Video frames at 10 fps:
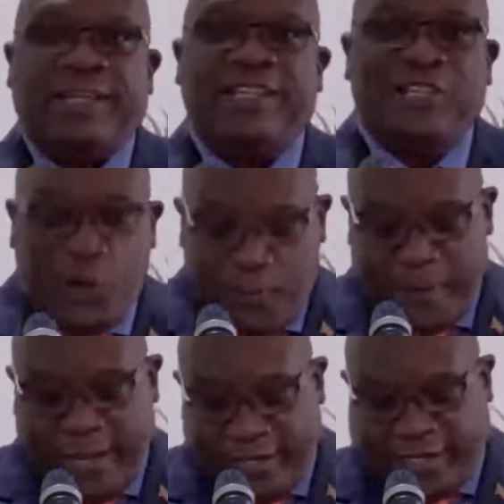You
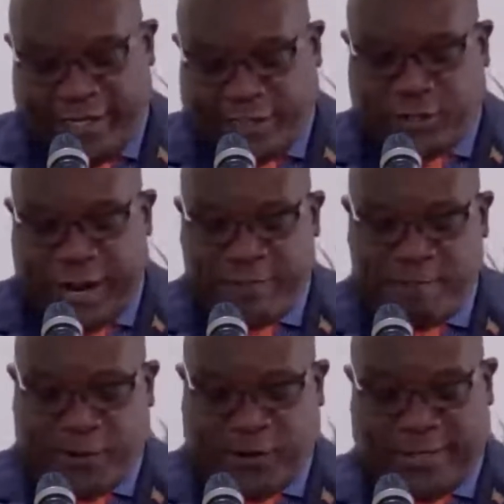built it, John
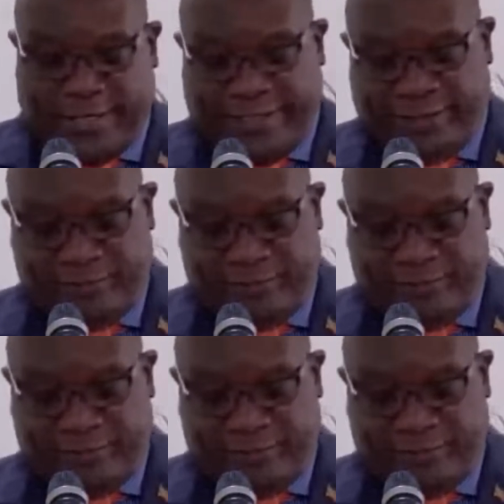Boy,